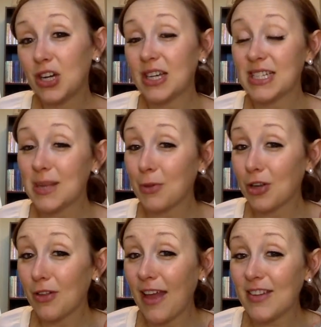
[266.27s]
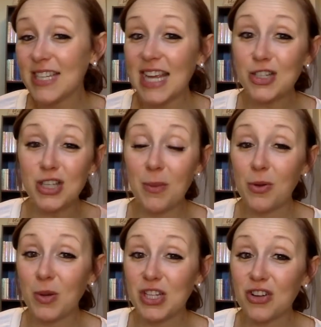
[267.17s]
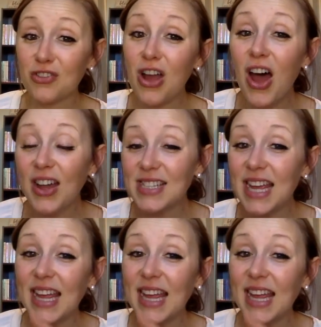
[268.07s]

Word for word: are in a similar life stage, some of which are not,